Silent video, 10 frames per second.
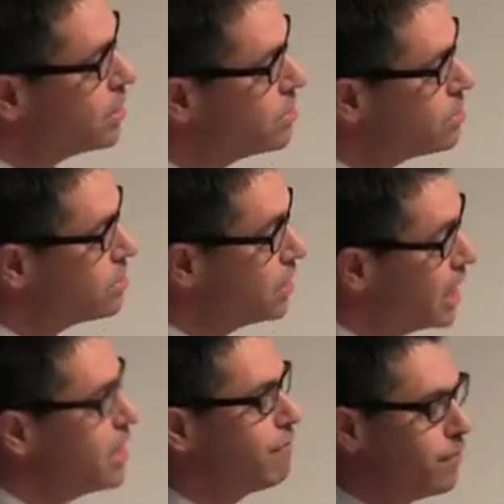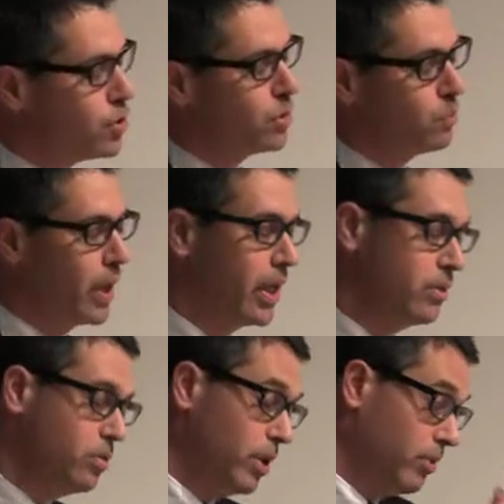this is an inefficient way
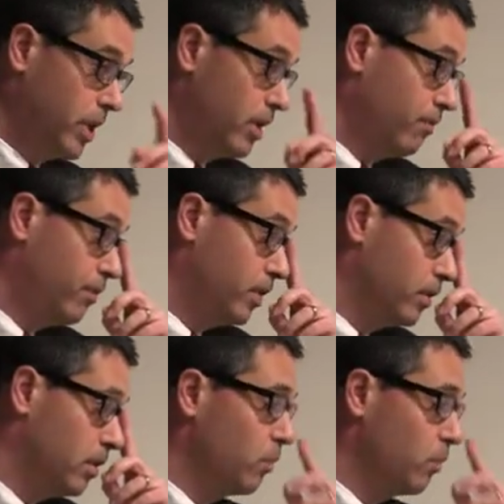to irrigate a field